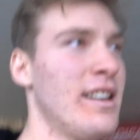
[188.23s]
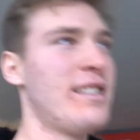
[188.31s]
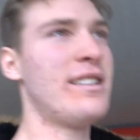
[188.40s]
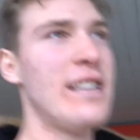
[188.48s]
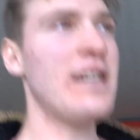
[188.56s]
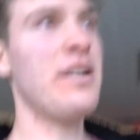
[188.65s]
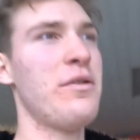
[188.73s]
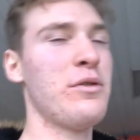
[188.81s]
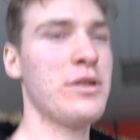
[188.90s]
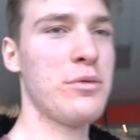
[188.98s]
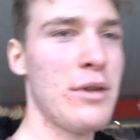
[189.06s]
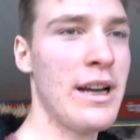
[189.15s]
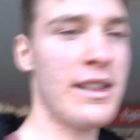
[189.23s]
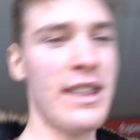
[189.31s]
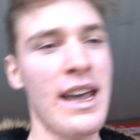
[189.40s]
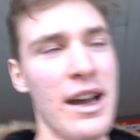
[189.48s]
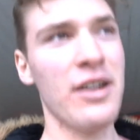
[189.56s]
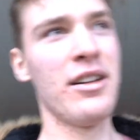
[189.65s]
Steve was right
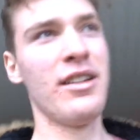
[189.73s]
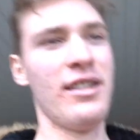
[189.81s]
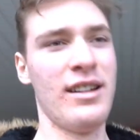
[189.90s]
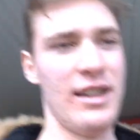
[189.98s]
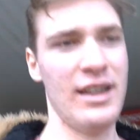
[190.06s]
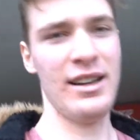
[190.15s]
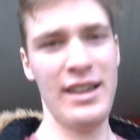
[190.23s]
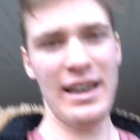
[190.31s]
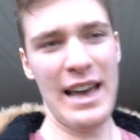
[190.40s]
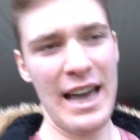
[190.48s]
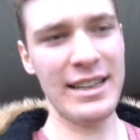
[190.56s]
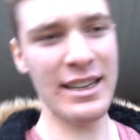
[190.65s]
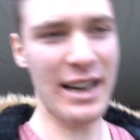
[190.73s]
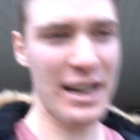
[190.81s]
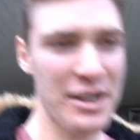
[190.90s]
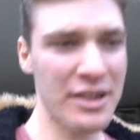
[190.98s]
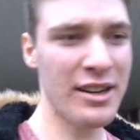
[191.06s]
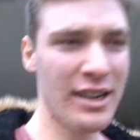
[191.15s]
there at the
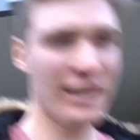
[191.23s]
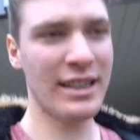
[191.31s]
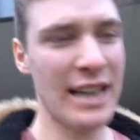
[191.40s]
other